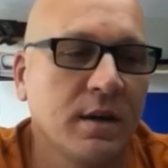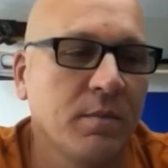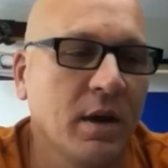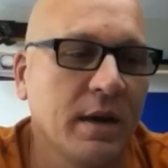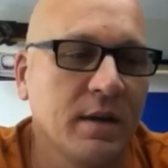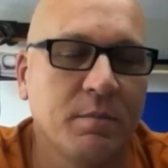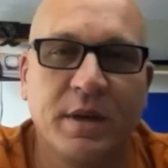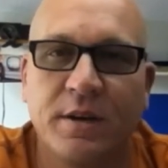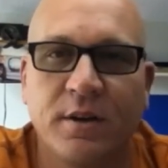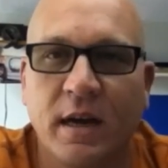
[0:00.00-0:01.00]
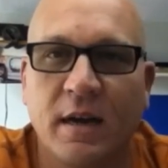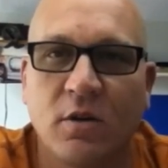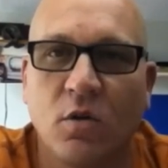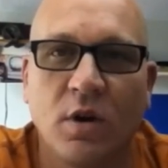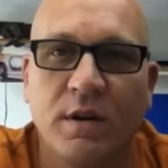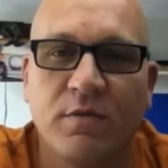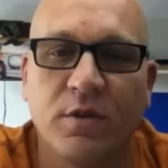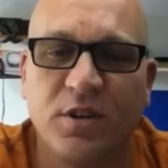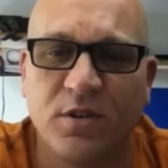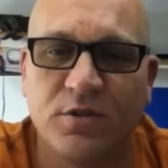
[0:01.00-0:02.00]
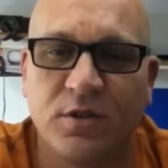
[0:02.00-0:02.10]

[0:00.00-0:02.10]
You might get a beater category for your